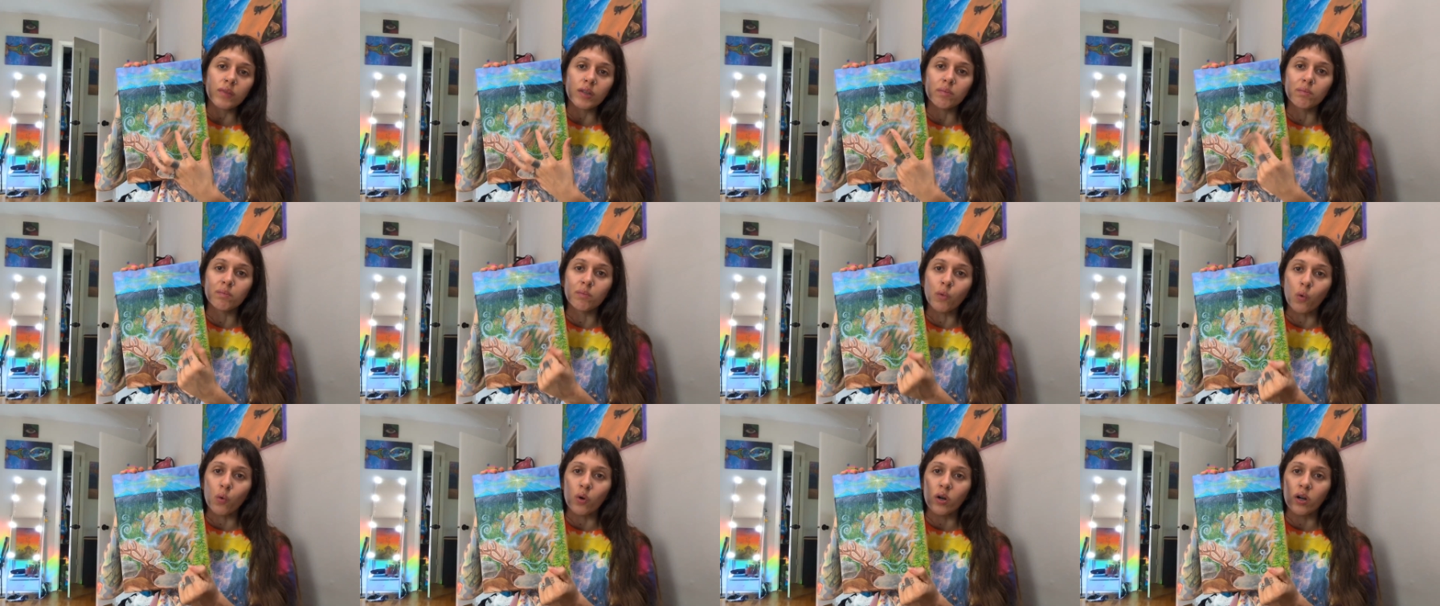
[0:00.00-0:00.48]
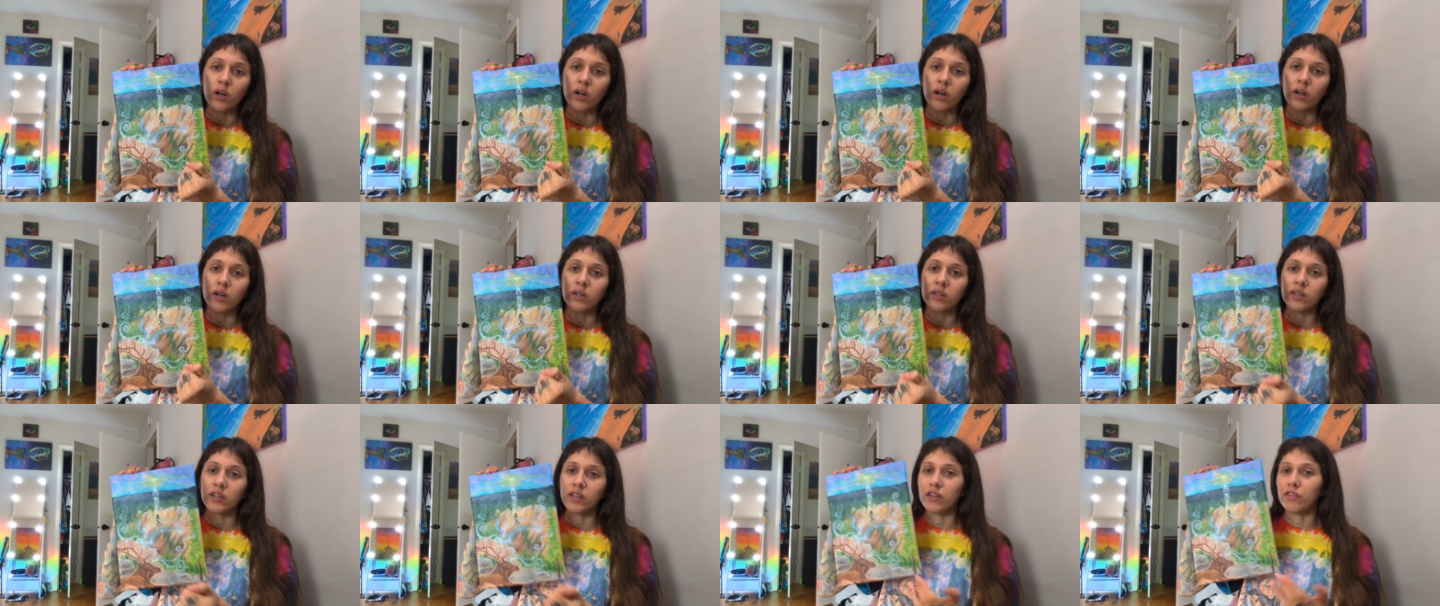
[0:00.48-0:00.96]

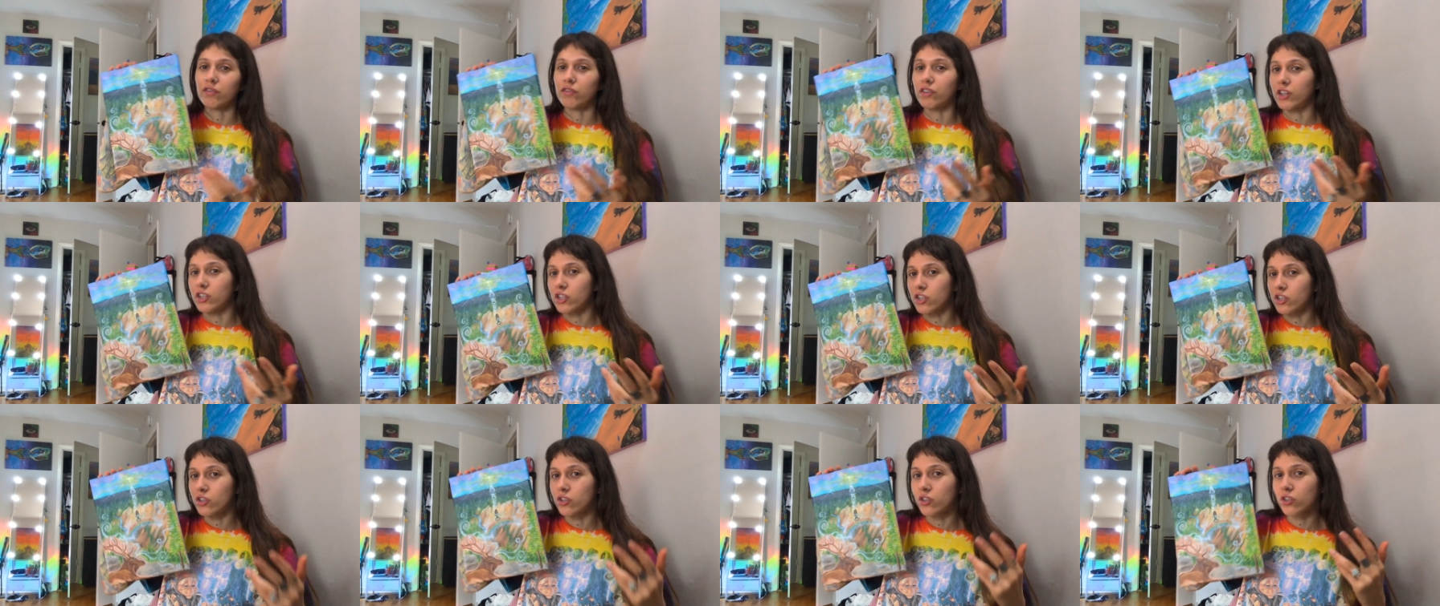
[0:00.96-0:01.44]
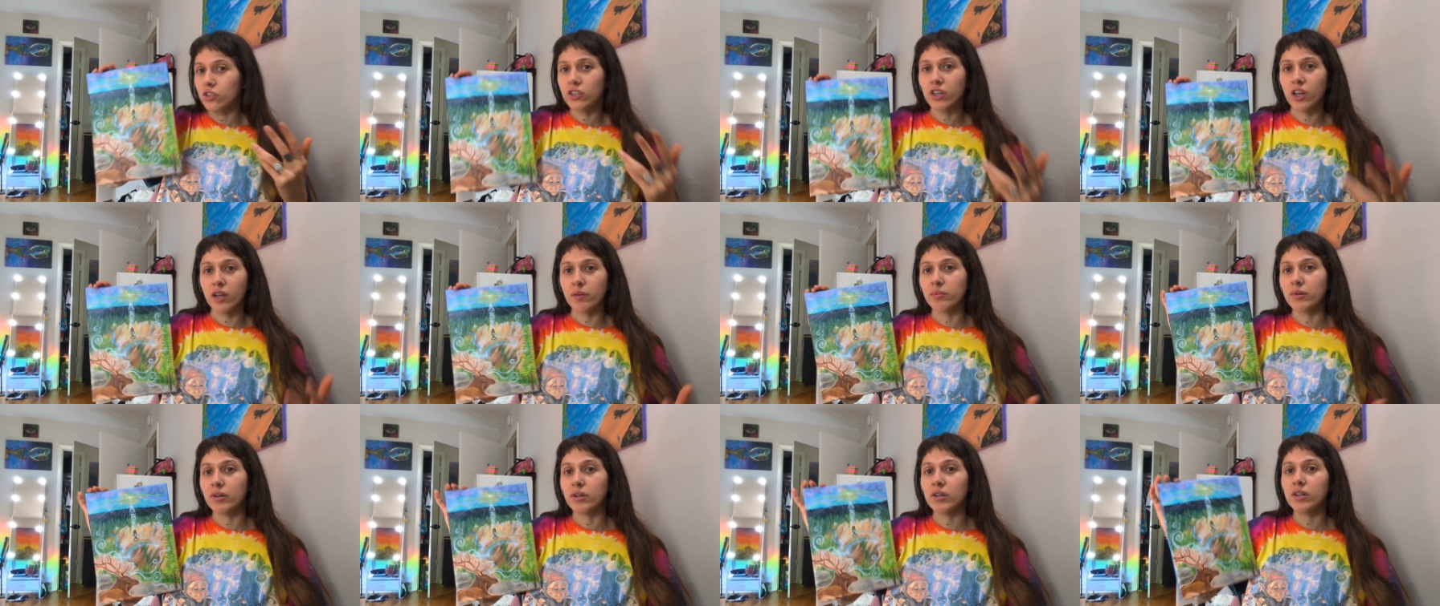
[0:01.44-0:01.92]
more like original
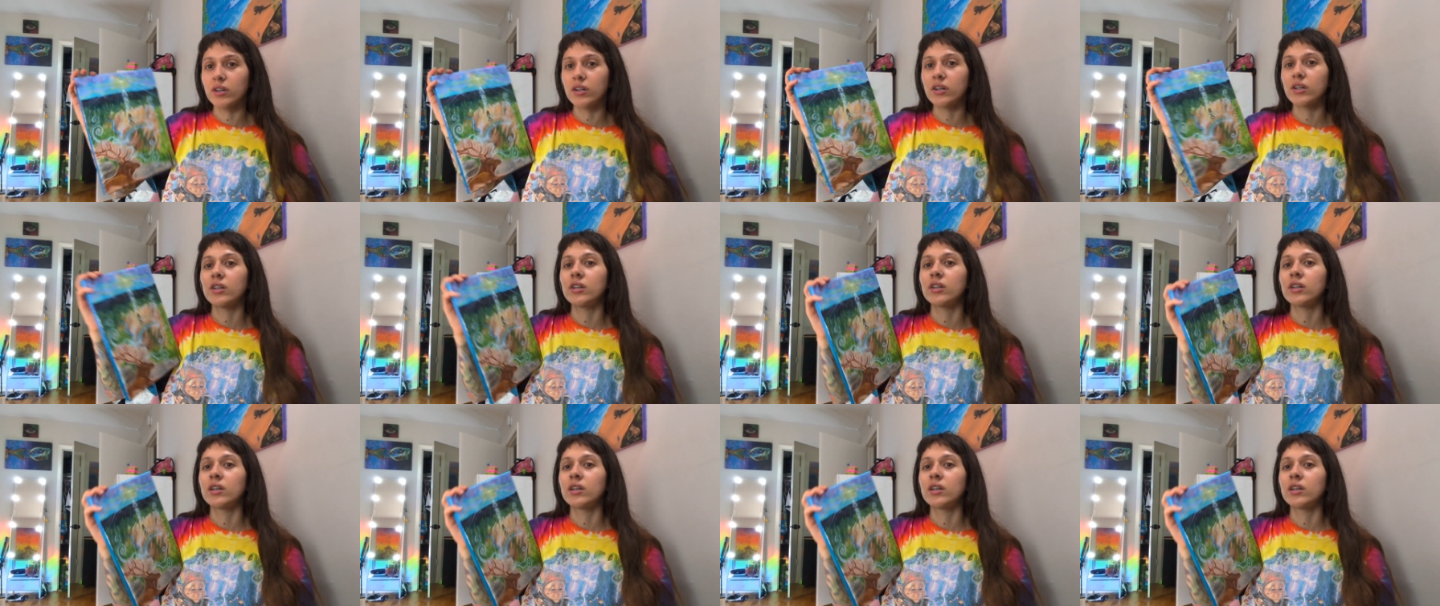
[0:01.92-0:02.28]
type of